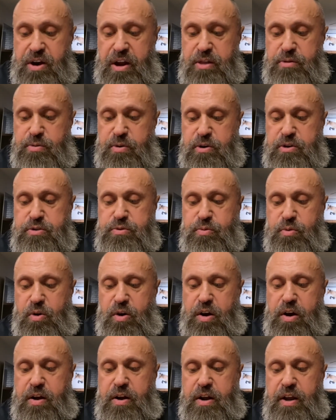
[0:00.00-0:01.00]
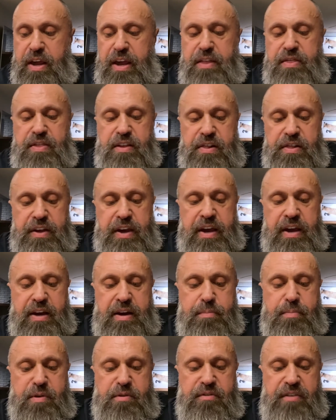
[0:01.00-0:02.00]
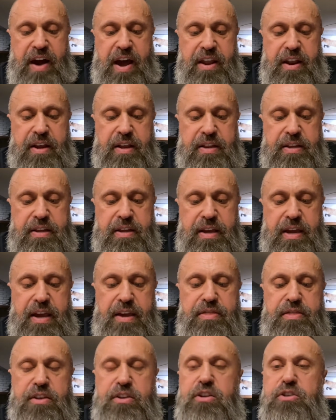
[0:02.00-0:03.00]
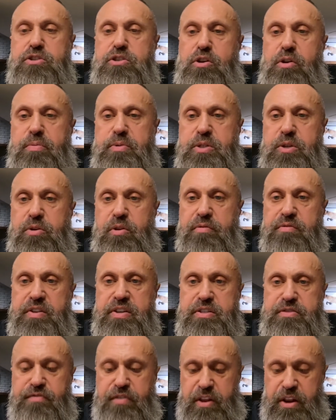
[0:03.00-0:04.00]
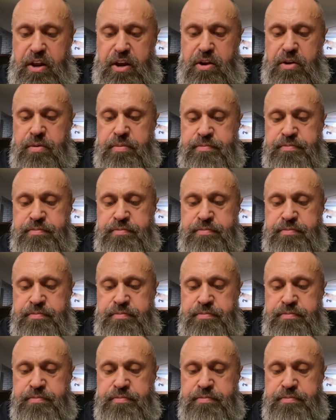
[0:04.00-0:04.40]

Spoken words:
Edwards' work in the link provided in the description of this video.